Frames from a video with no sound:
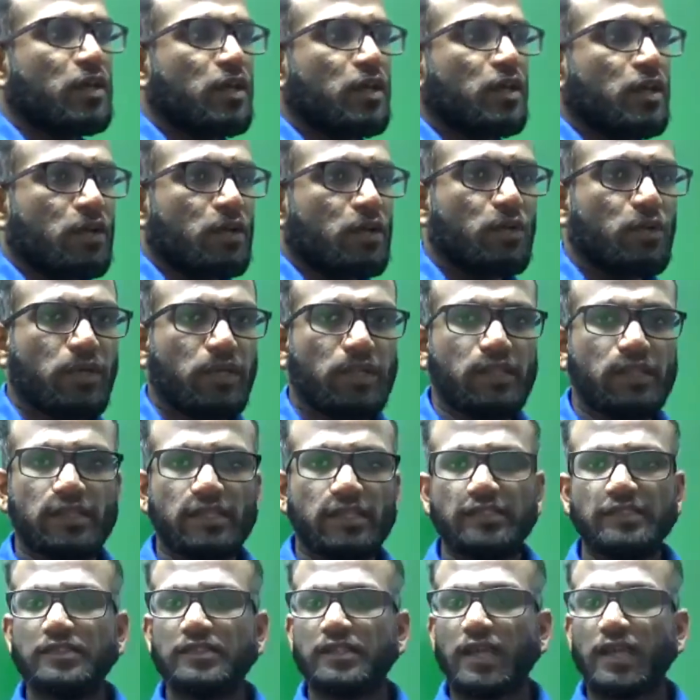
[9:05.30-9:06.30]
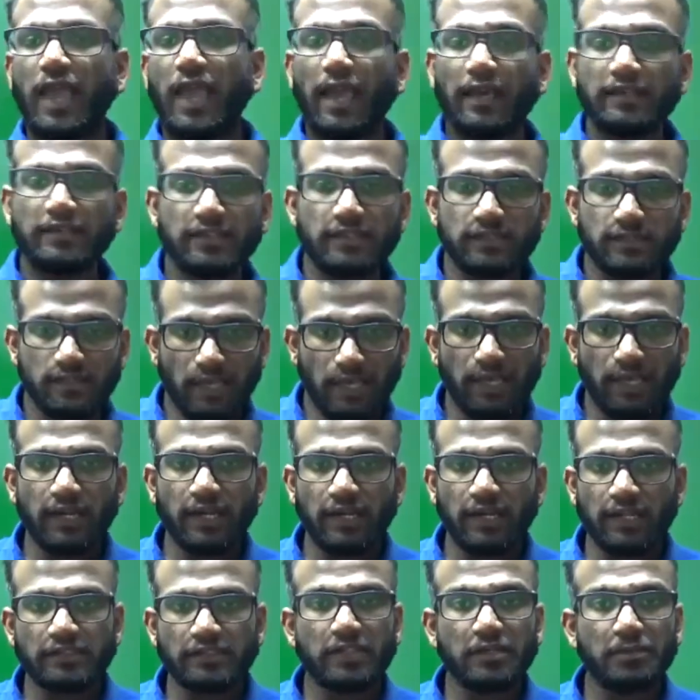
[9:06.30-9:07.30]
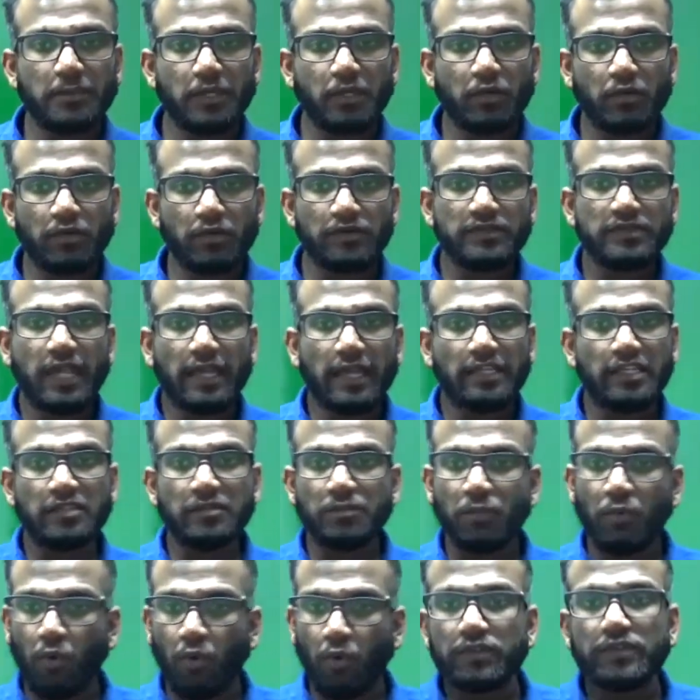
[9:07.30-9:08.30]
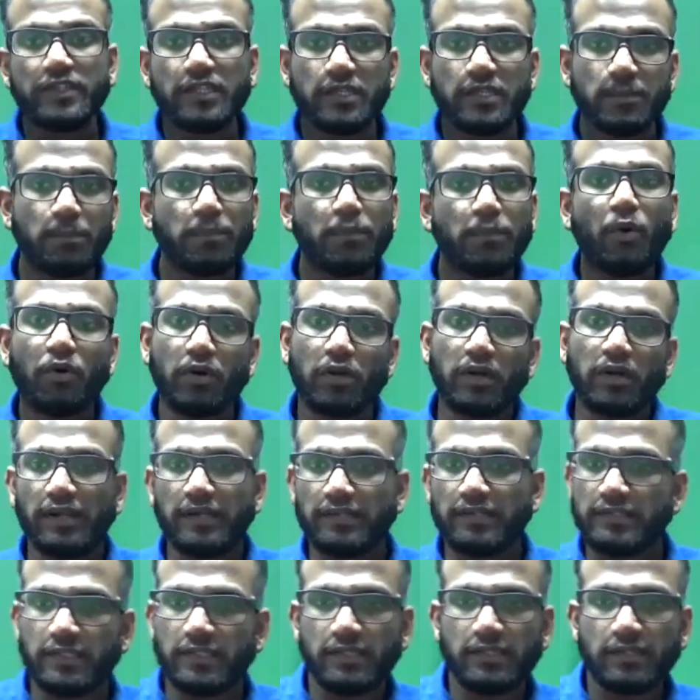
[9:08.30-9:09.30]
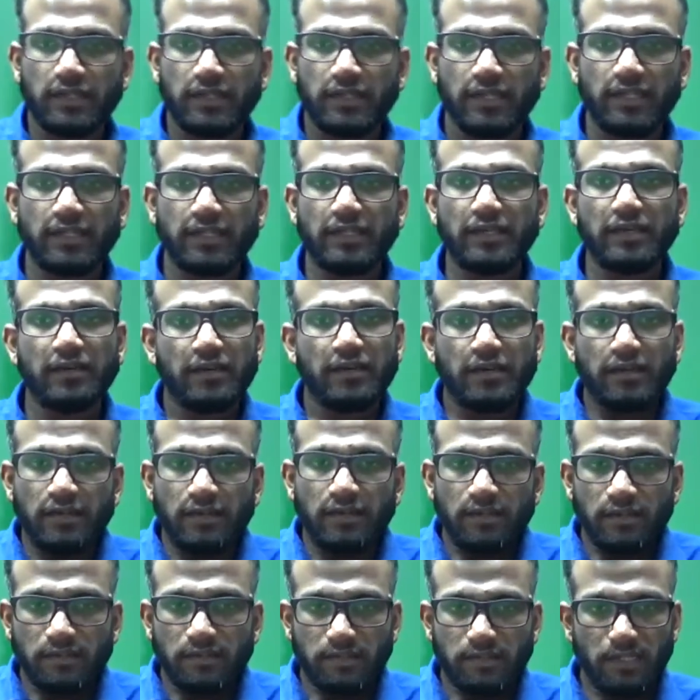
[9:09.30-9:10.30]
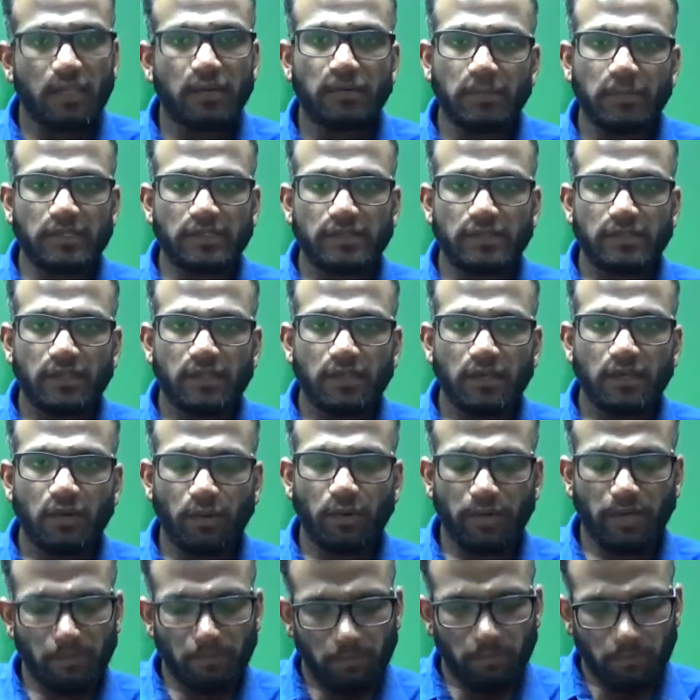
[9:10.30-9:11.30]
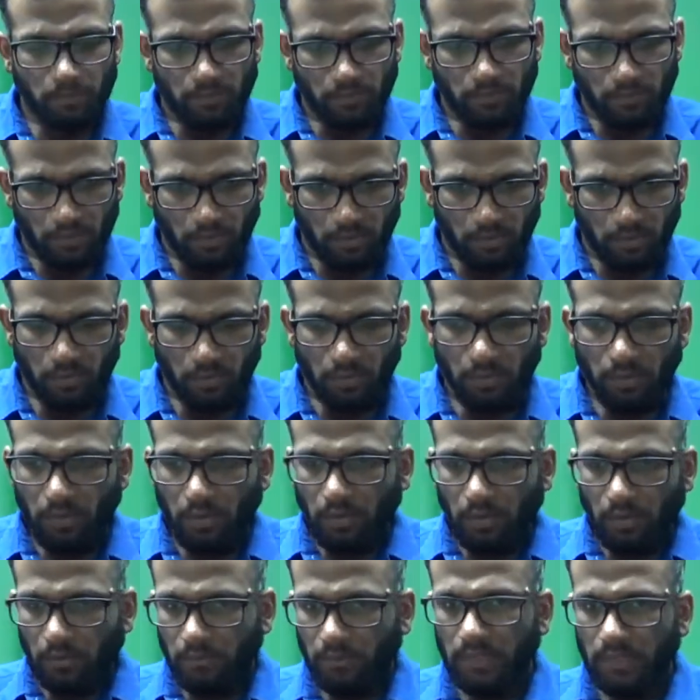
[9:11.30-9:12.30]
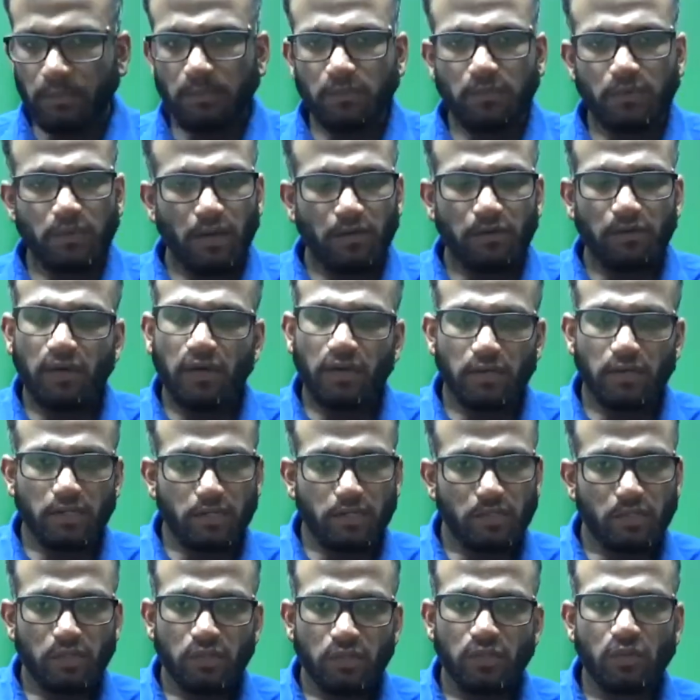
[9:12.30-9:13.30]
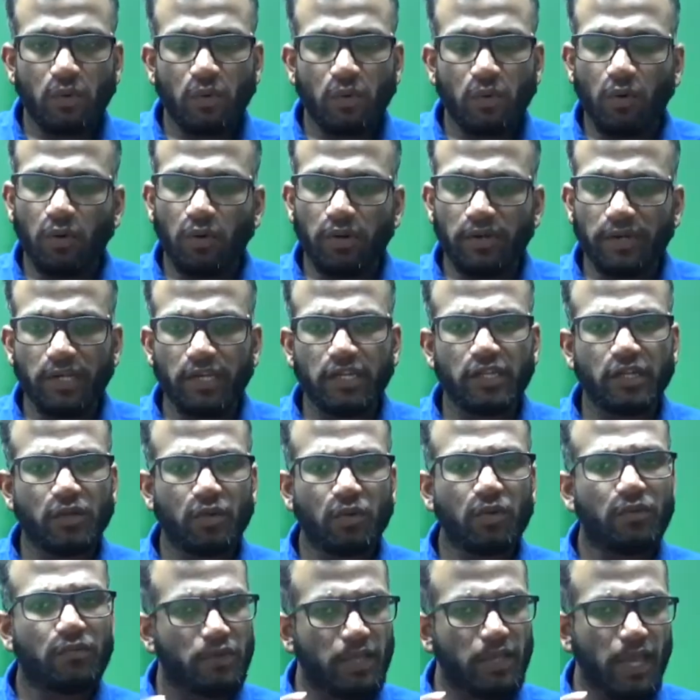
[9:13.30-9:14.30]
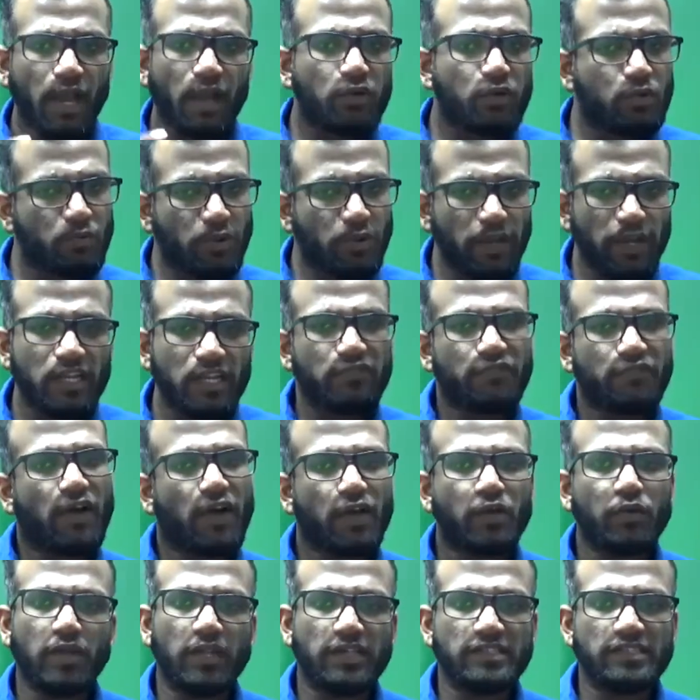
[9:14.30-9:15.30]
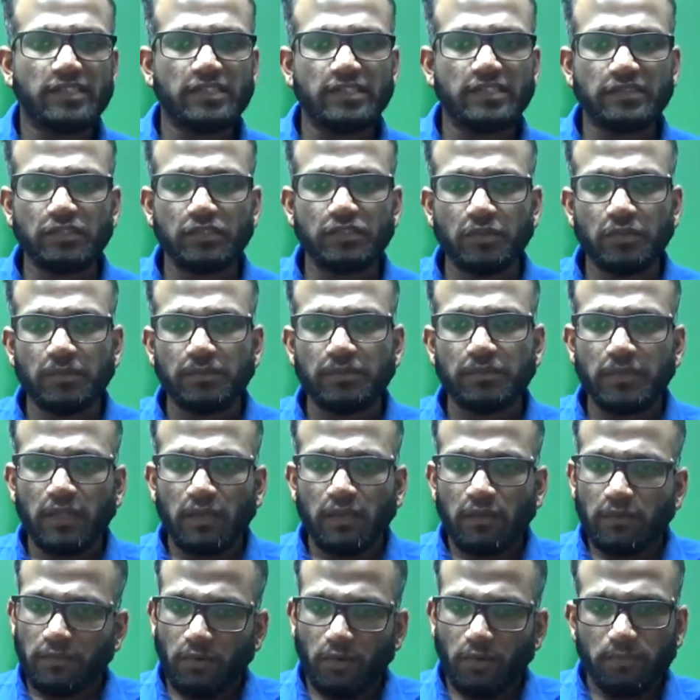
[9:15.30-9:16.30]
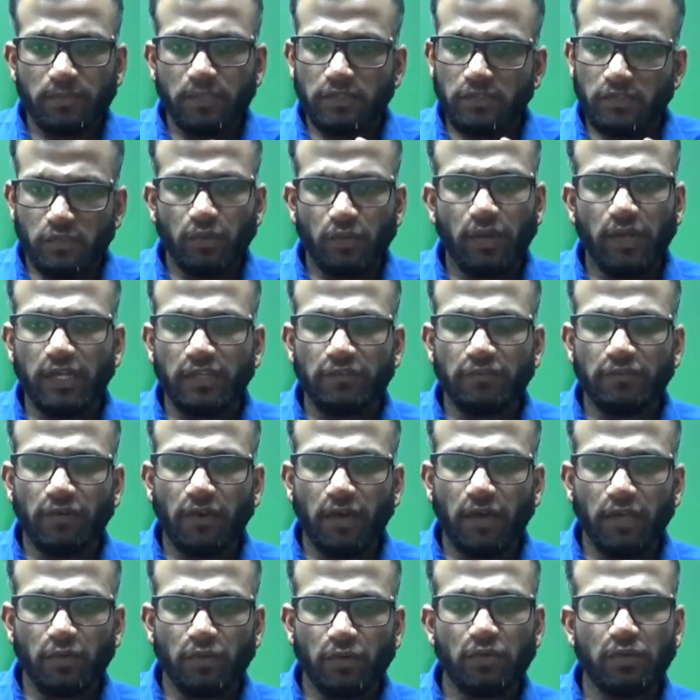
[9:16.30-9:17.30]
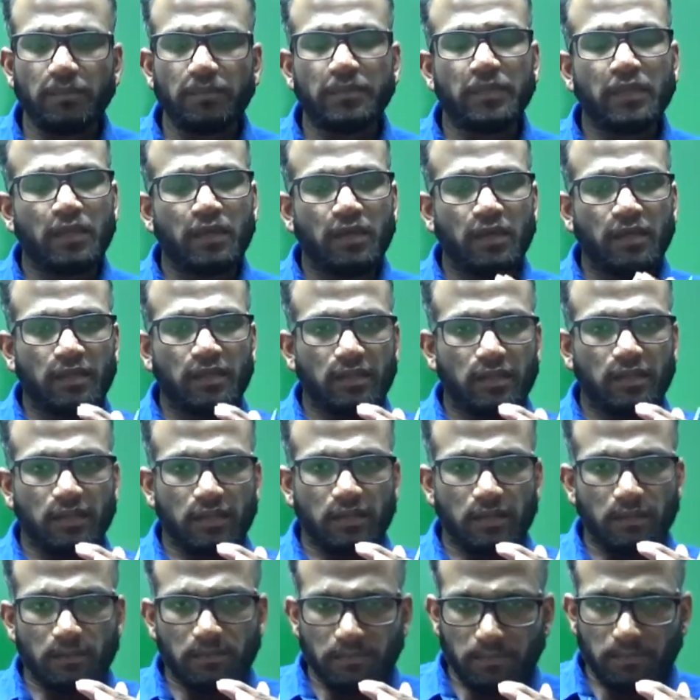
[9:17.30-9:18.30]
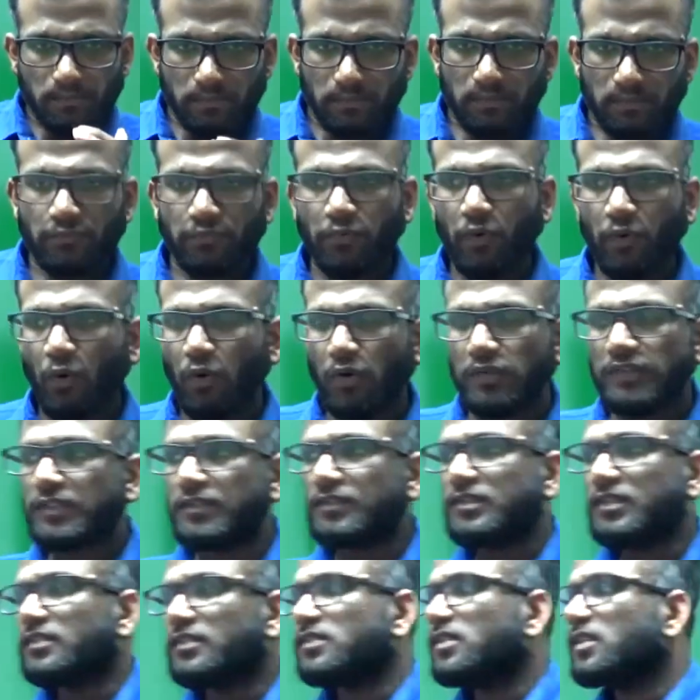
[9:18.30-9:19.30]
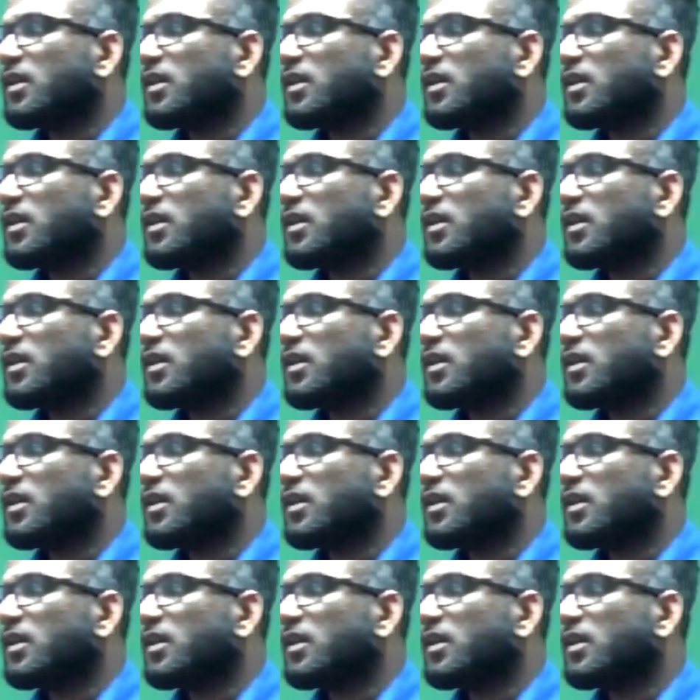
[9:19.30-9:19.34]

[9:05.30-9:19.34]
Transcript: doing this as a second lesson because that is most important lesson in the syllabus. Okay, we, you already know we have 25 lessons. No? From this 25, the forces is the